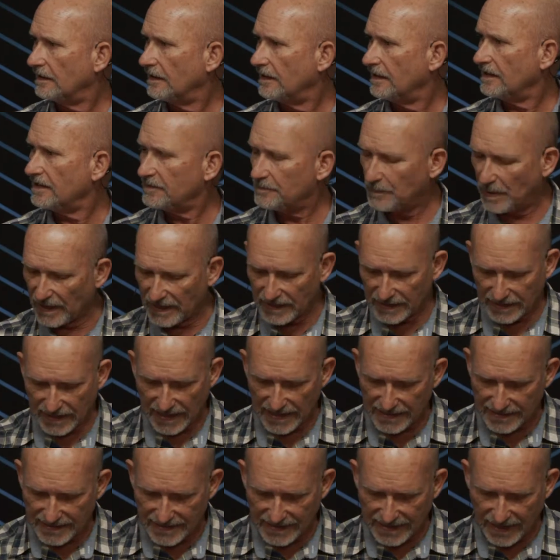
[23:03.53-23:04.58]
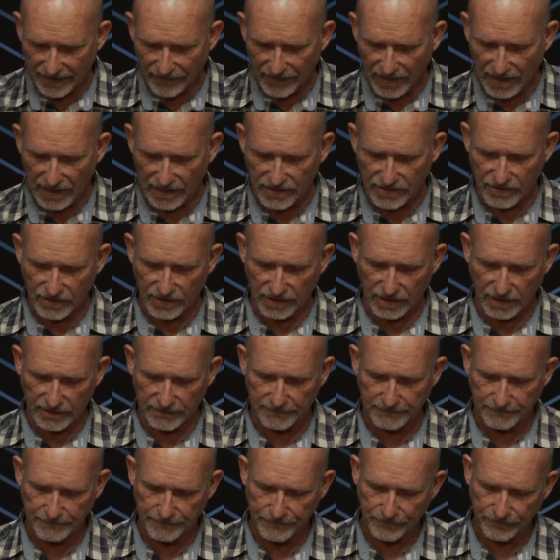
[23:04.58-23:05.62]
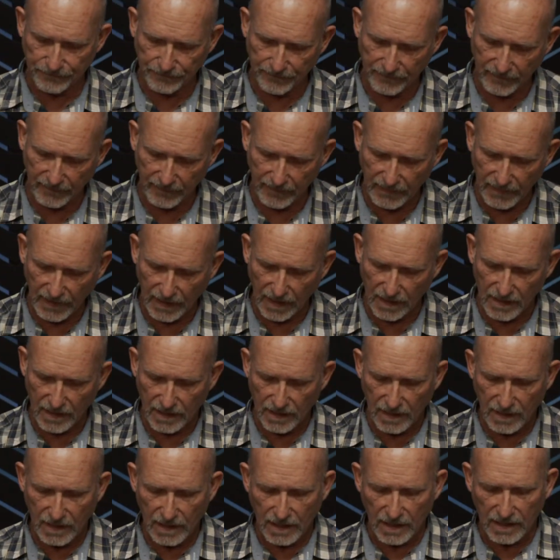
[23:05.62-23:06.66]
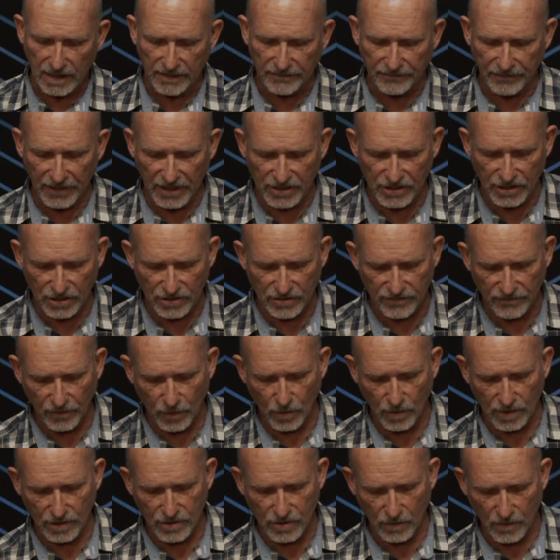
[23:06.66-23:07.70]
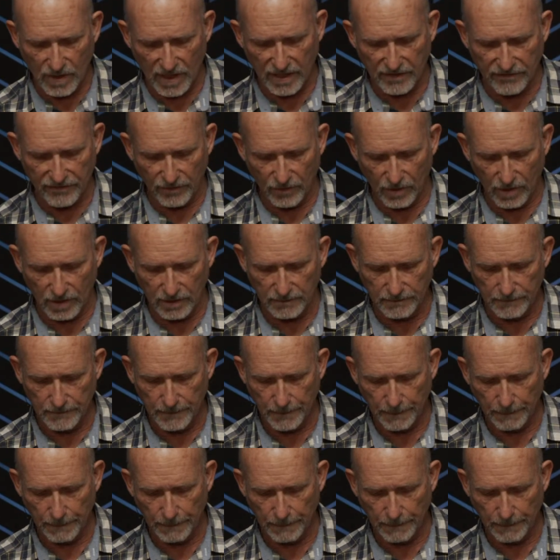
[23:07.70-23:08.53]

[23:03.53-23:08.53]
He's given it to you. Ephesians 4:24.